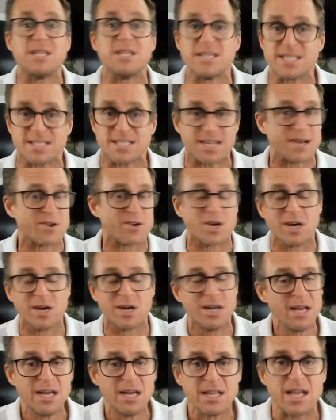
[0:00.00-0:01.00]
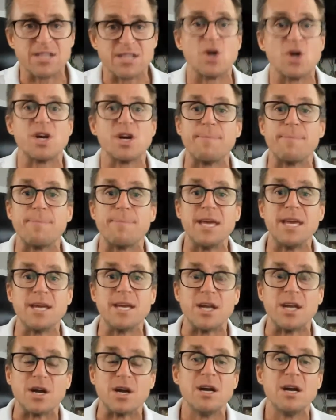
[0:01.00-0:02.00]
etc. That's all going to be in
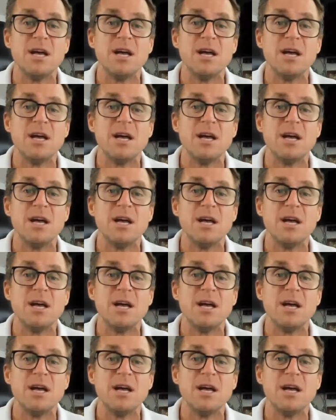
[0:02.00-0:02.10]
here.